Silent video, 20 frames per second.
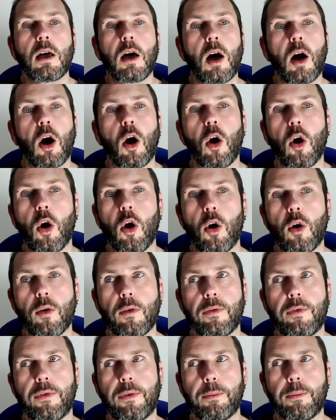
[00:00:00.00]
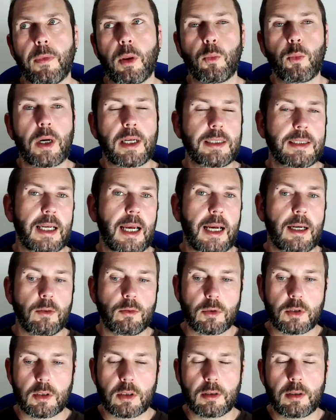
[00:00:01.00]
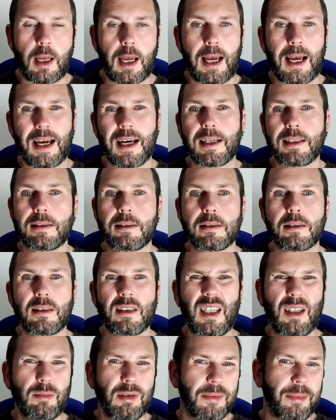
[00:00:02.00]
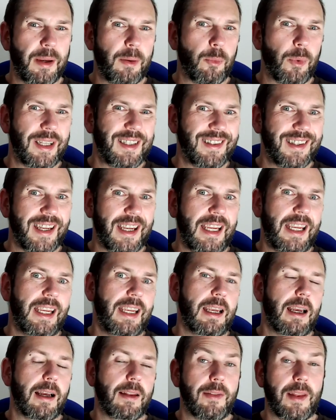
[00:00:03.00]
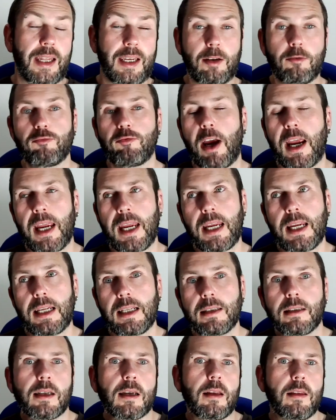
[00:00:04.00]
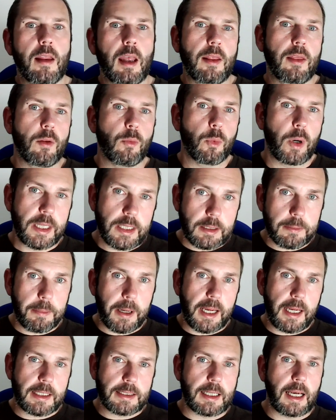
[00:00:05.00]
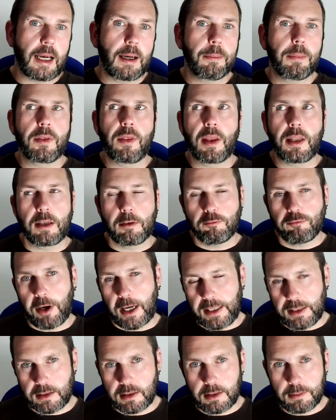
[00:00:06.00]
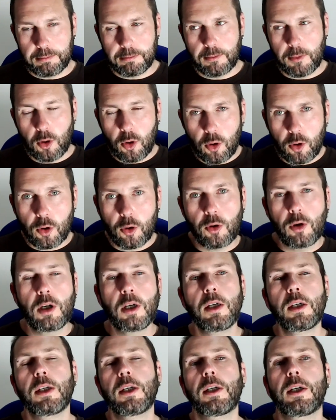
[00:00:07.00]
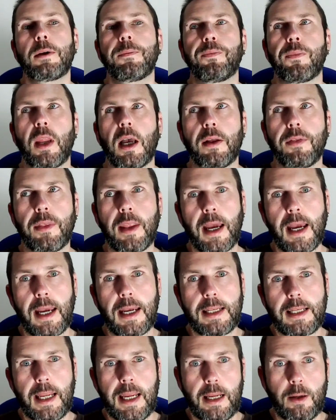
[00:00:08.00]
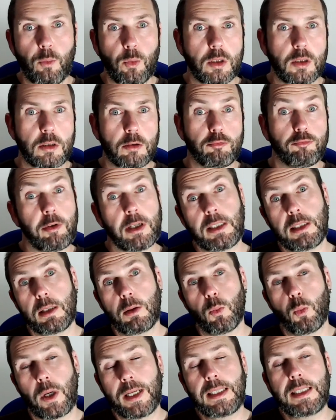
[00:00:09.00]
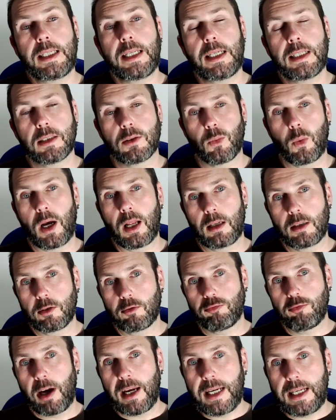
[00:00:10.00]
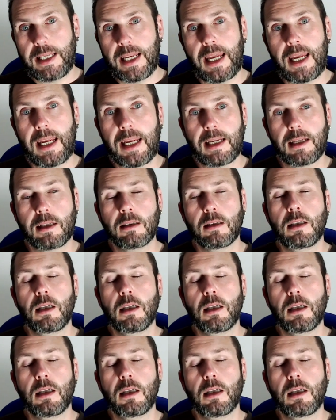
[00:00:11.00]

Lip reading: of went out and it was a bit windy, and then it rained, and then the wind picked up, and then it rained some more, and then it was windy as well as raining.